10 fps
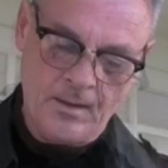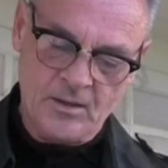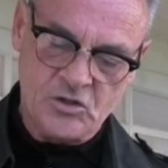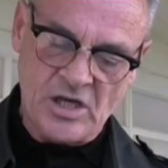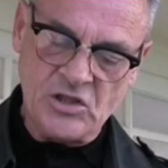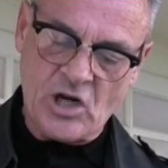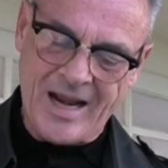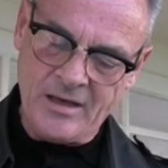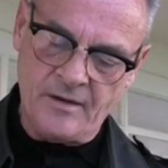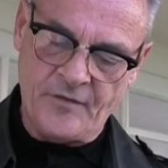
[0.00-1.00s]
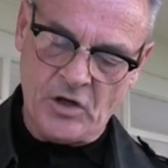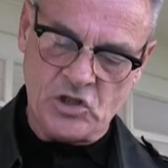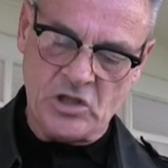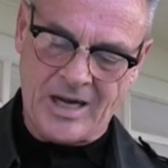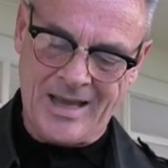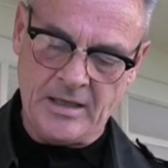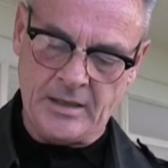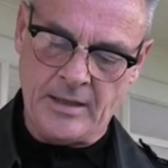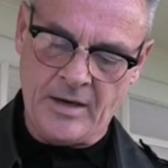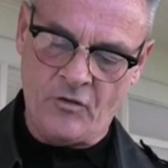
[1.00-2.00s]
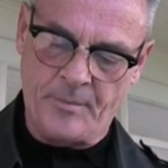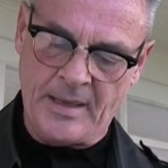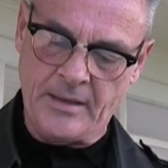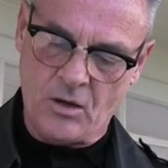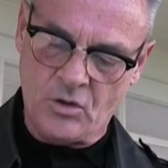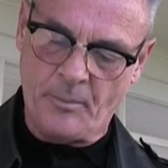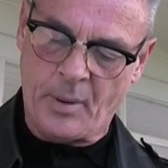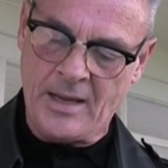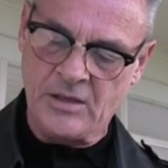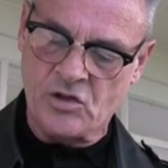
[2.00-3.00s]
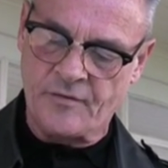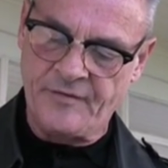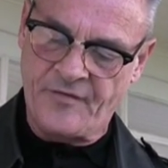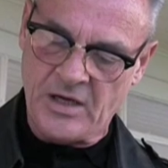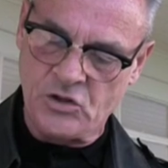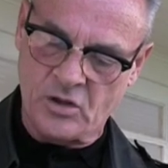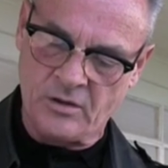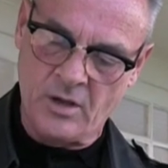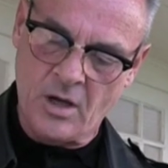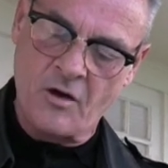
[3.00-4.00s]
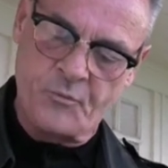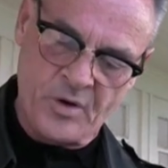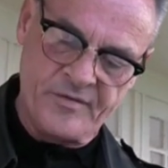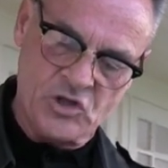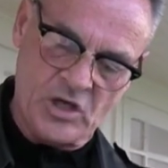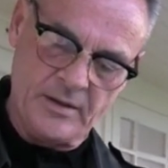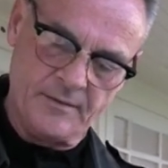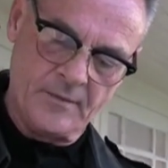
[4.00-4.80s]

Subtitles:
Since Clayton versus Clayton, there have been no complaints of invasion of privacy.